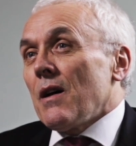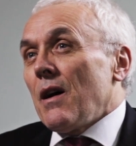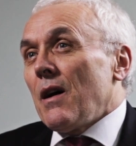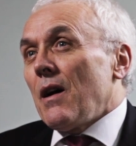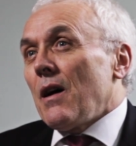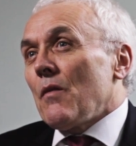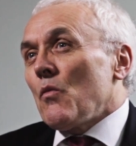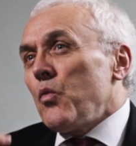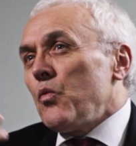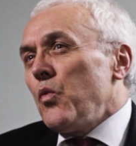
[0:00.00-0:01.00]

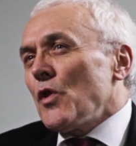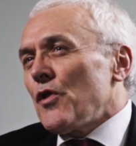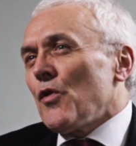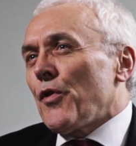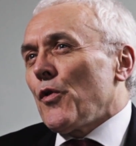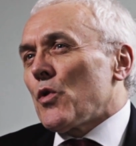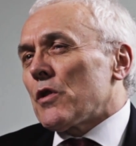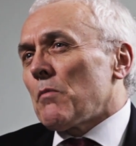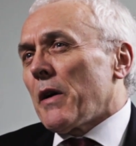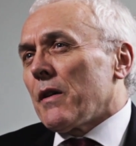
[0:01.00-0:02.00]
What's your
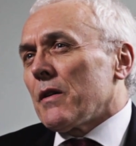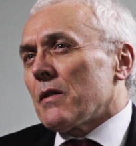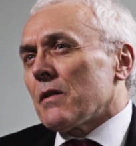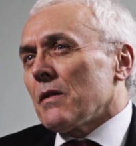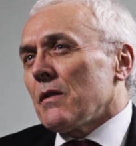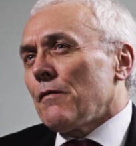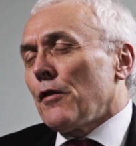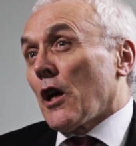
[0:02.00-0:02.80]
thoughts about this for